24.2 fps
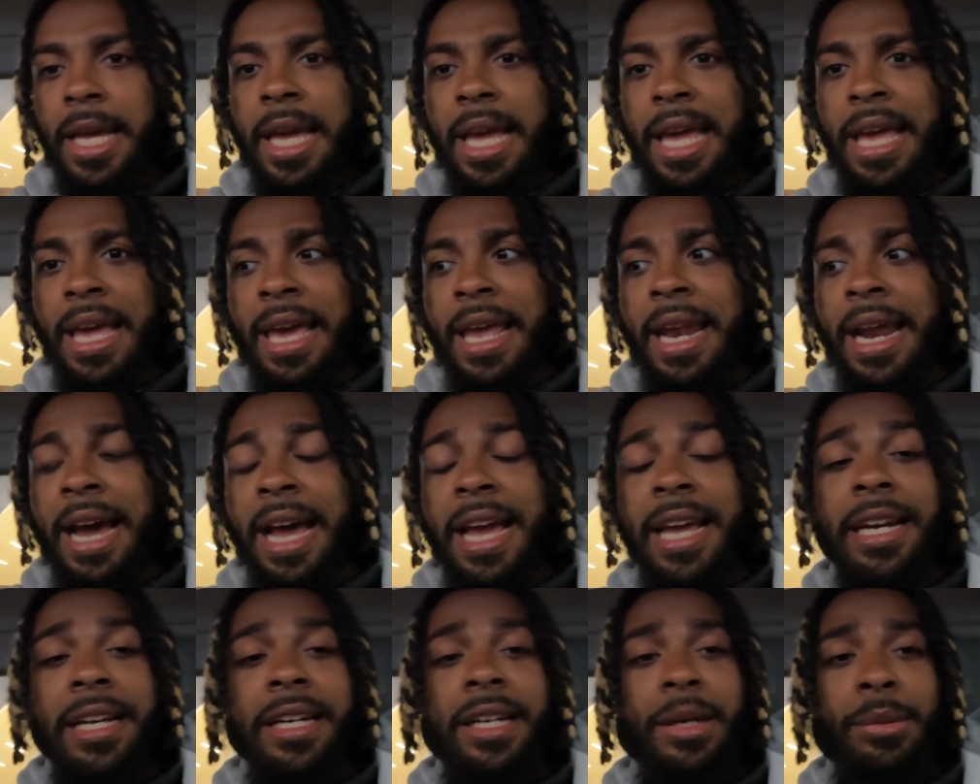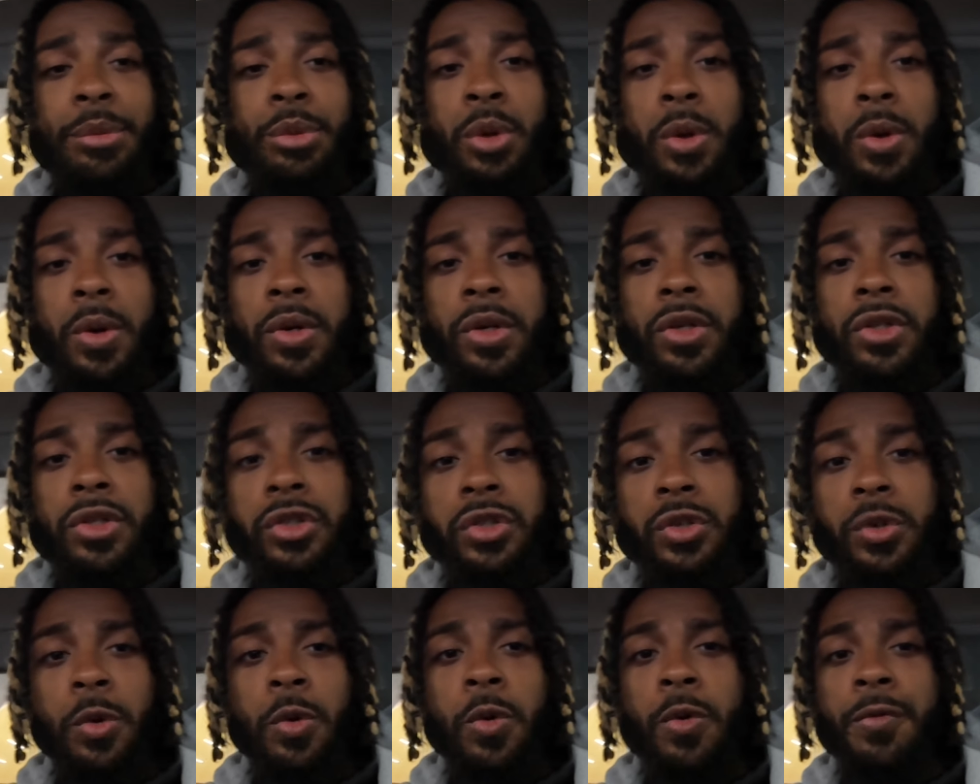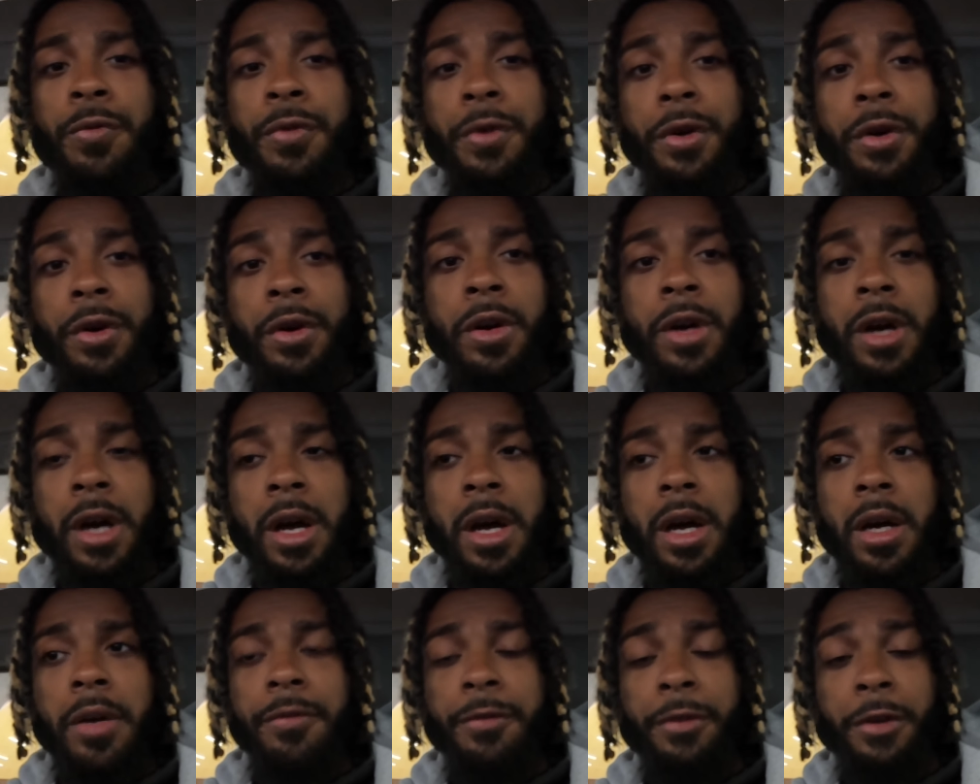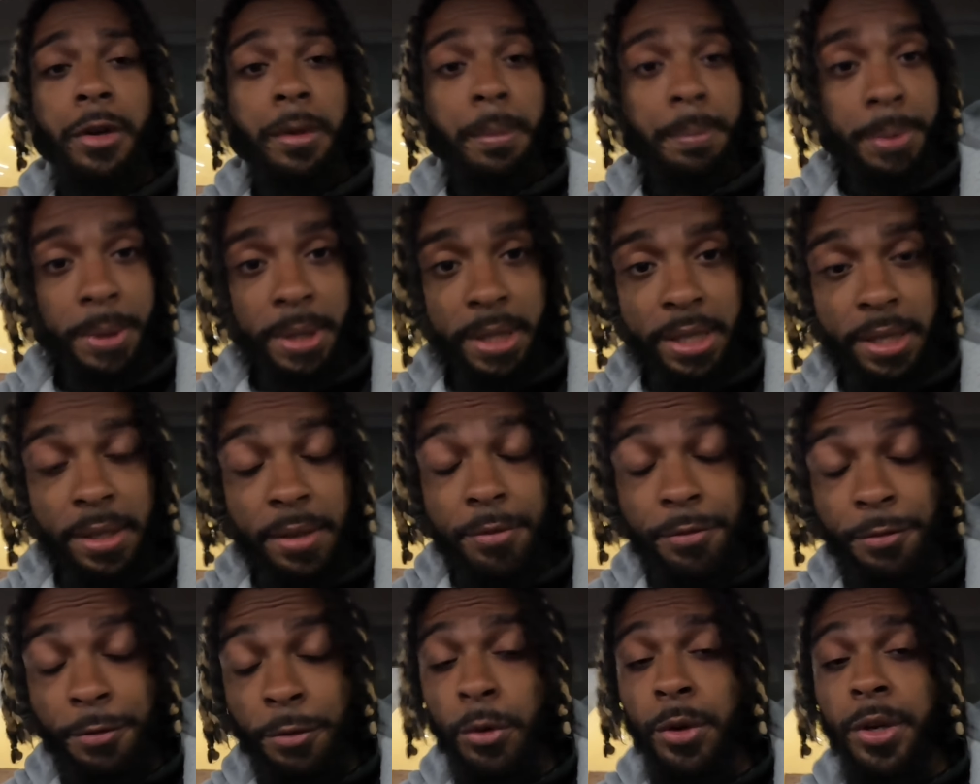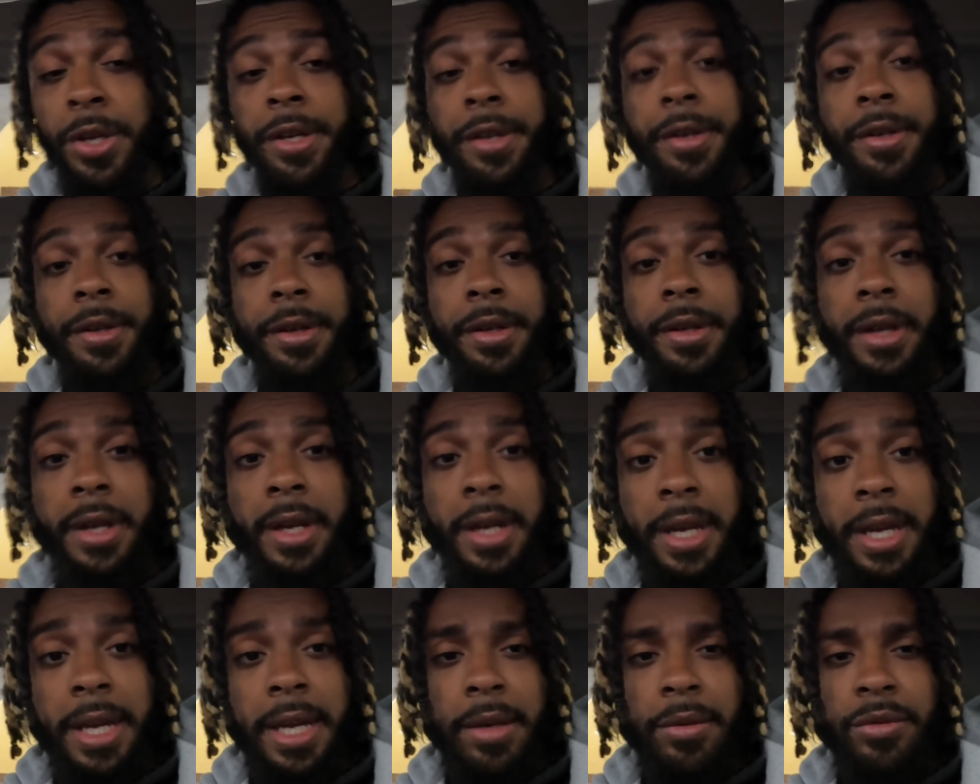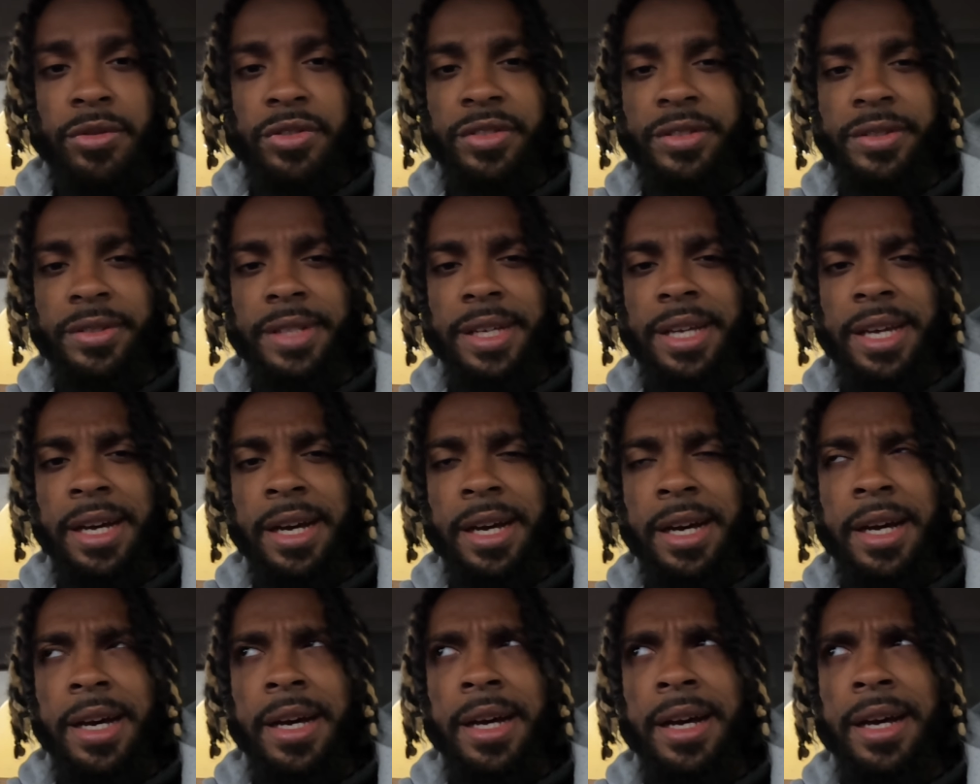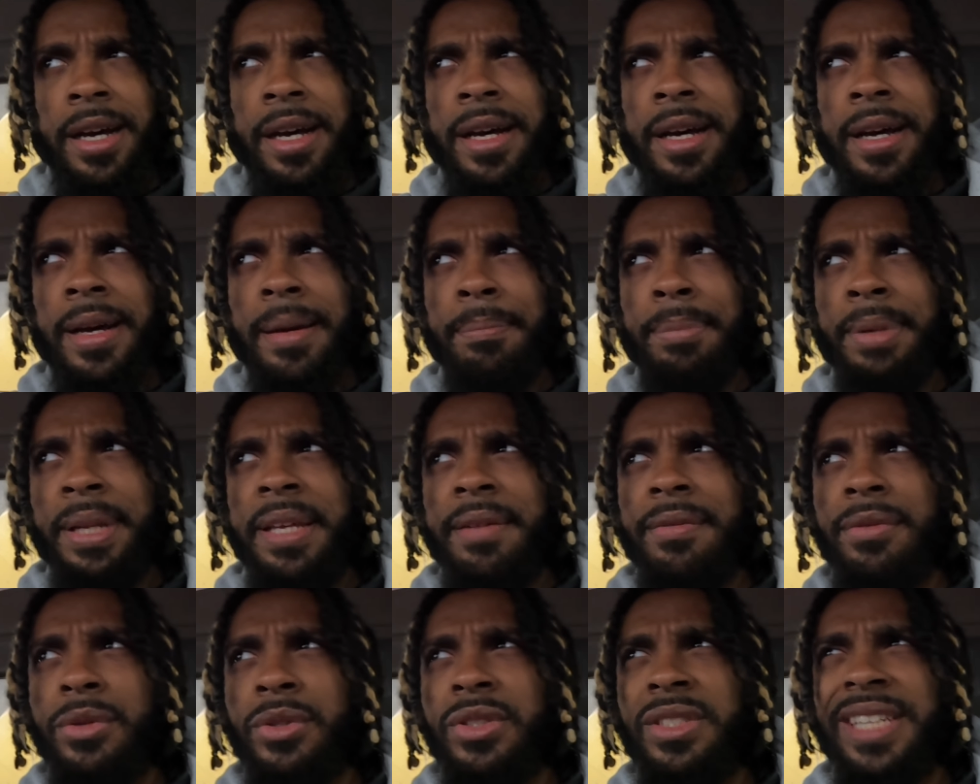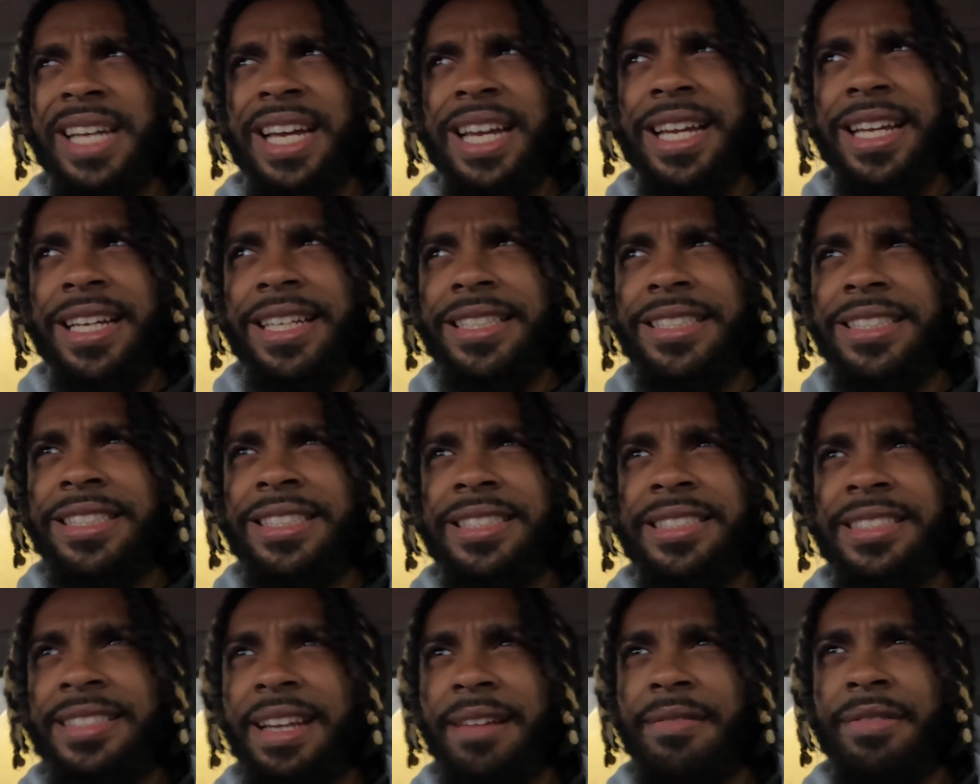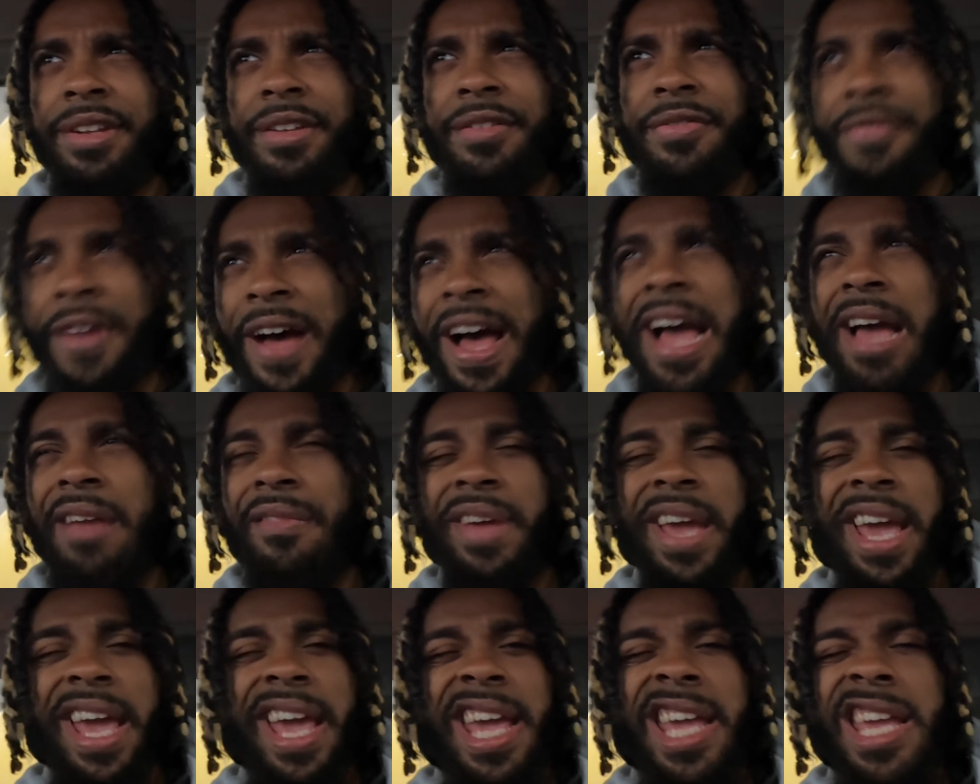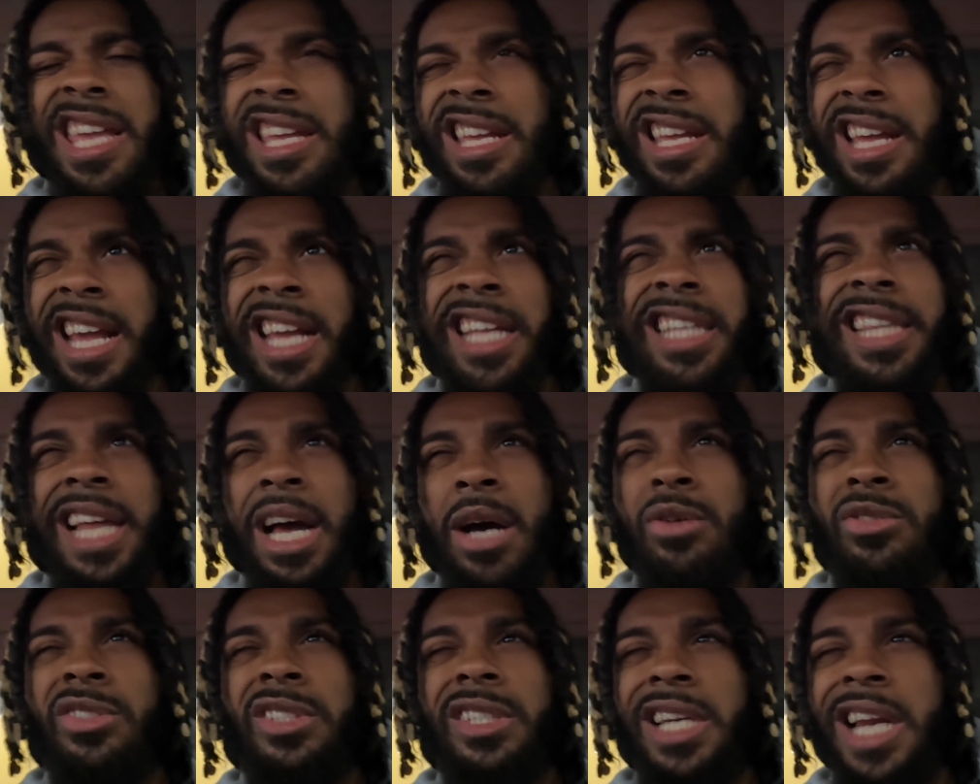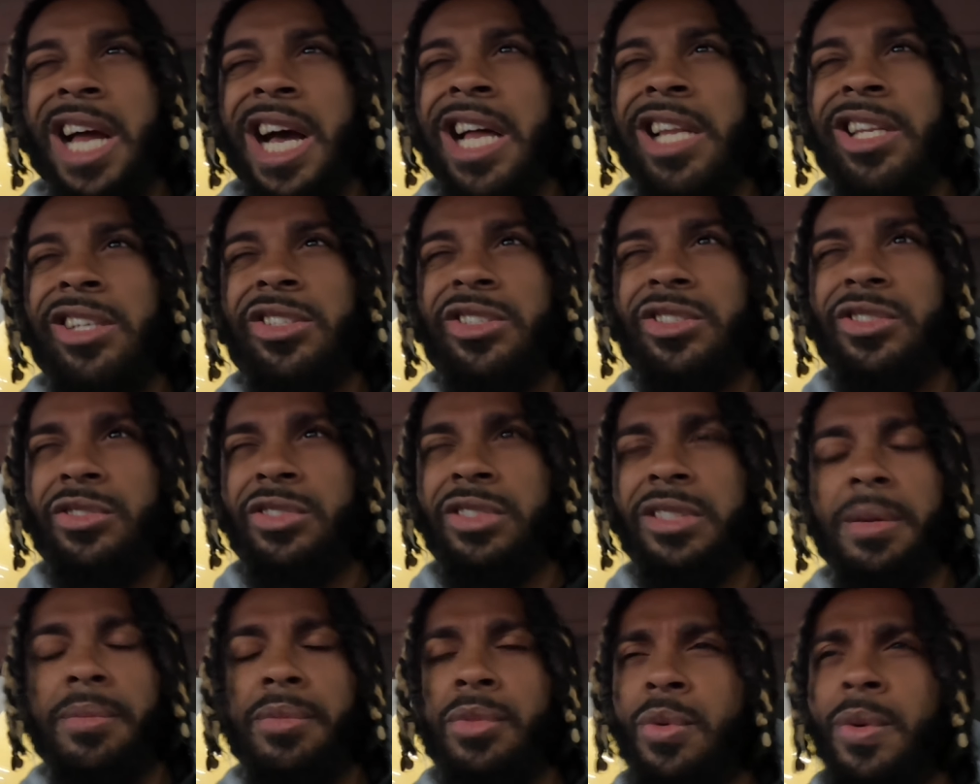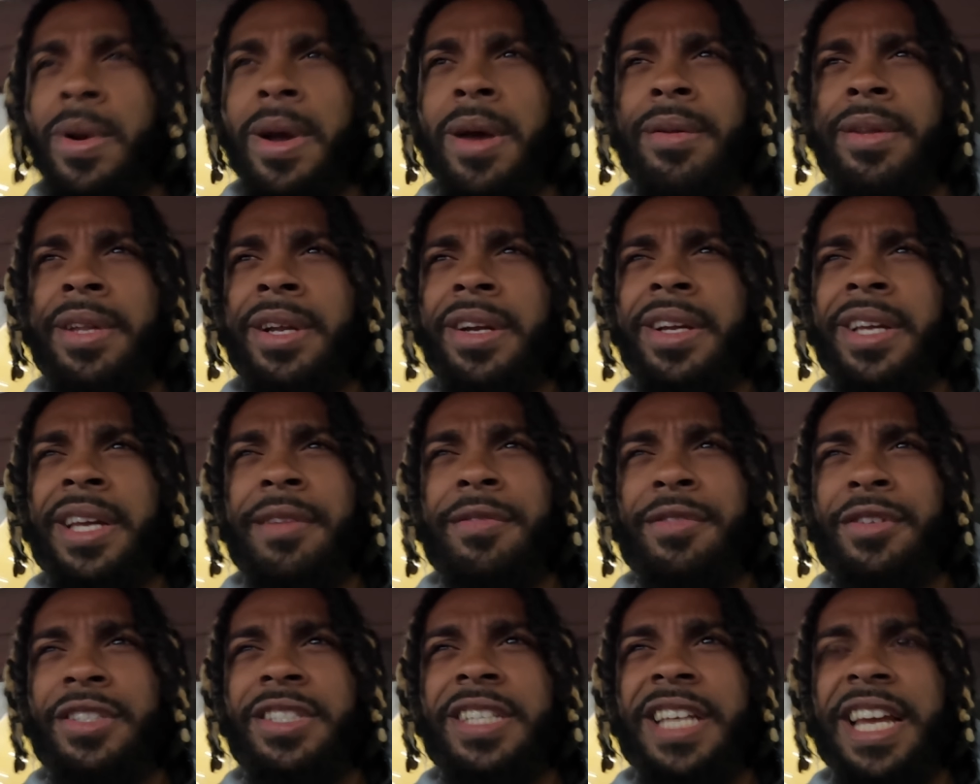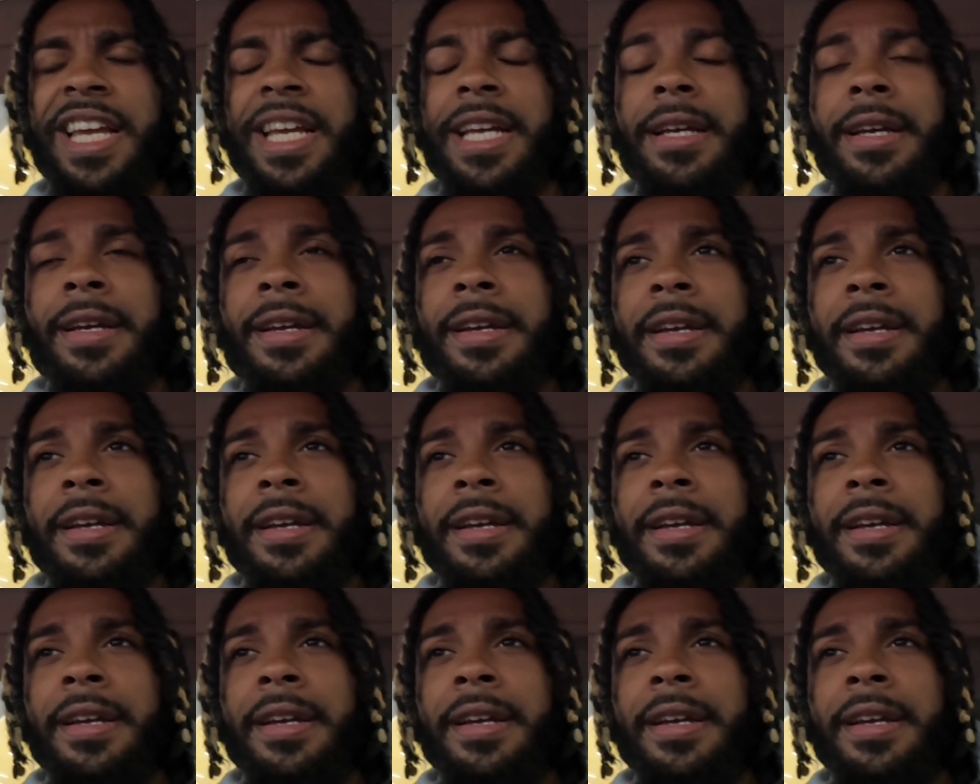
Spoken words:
And I ended up going to school for completely free. It was, I believe it was like $8,000 or something around there, give or take.